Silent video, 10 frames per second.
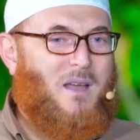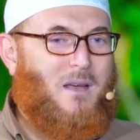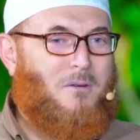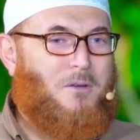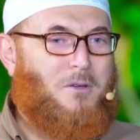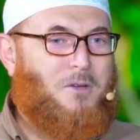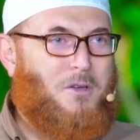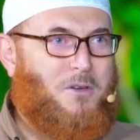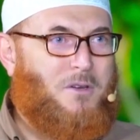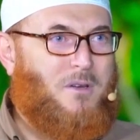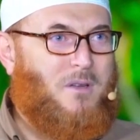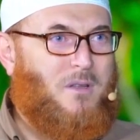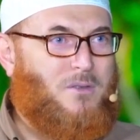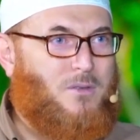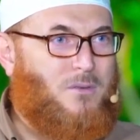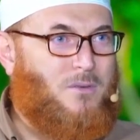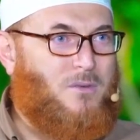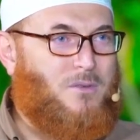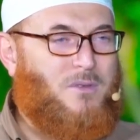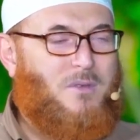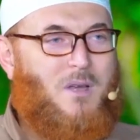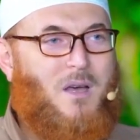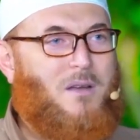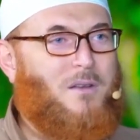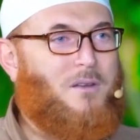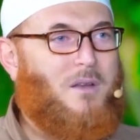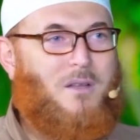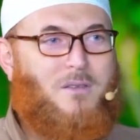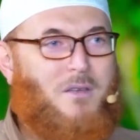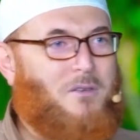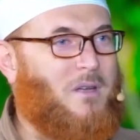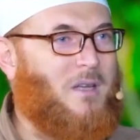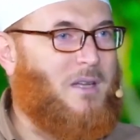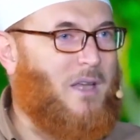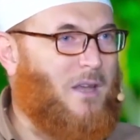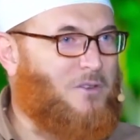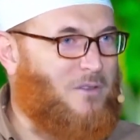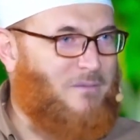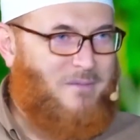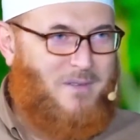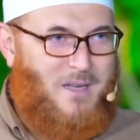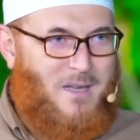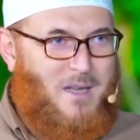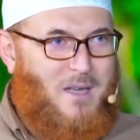uh, our children uh, schools are learning sexual education, mm.